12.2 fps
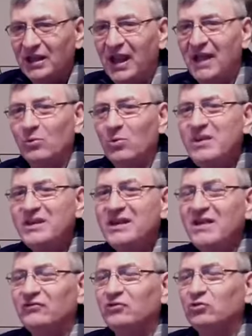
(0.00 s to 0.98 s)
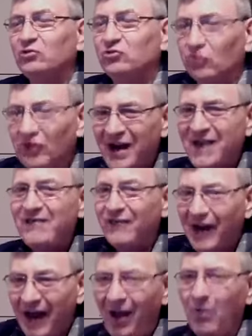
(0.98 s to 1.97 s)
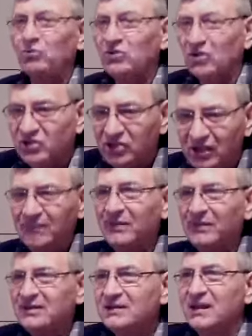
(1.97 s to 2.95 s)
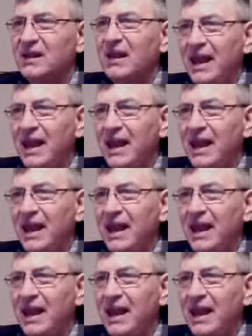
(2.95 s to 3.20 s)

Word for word: And we have to drive out the demons